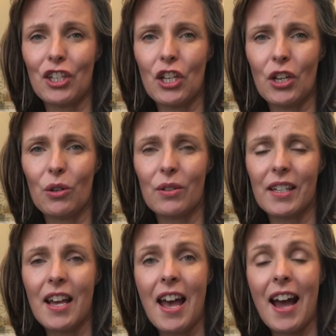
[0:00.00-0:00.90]
to use.
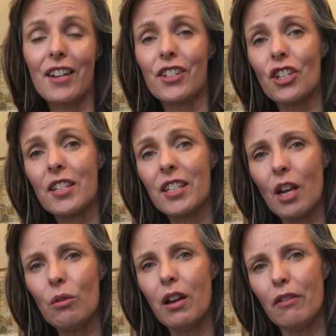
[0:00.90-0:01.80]
And it's just so
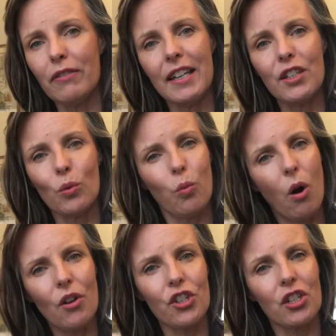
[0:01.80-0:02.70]
lovely to
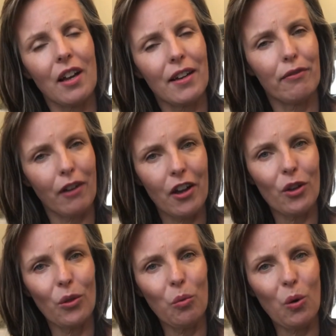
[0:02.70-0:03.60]
watch, like a fly
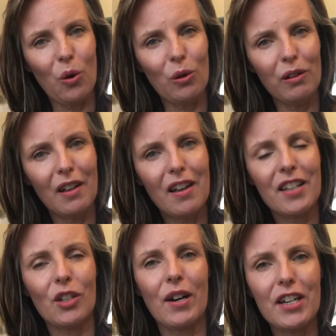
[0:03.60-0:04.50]
on the wall.
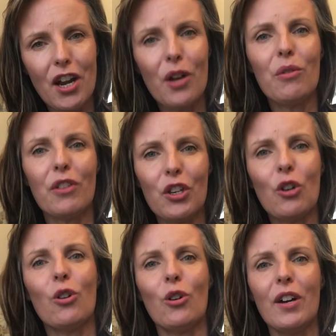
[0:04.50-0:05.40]
So I know that
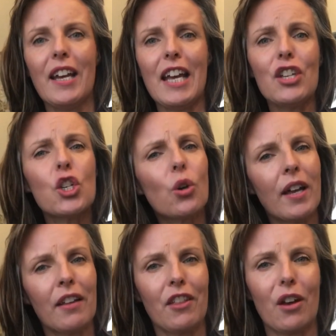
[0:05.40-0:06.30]
you're
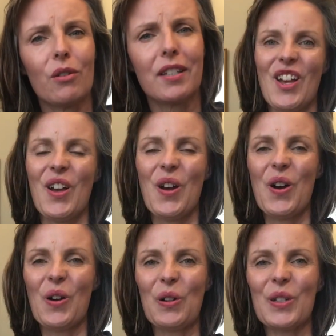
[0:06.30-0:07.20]
enjoying those.
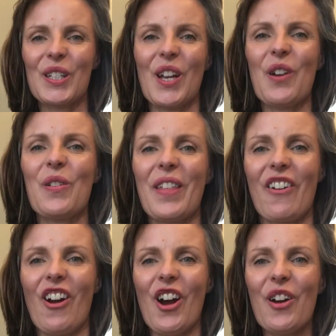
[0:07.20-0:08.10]
Also,
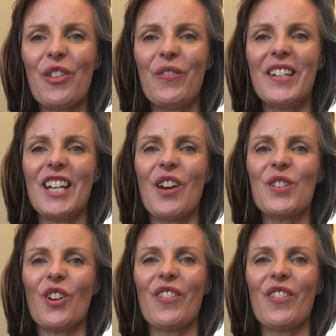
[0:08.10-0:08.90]
there are other videos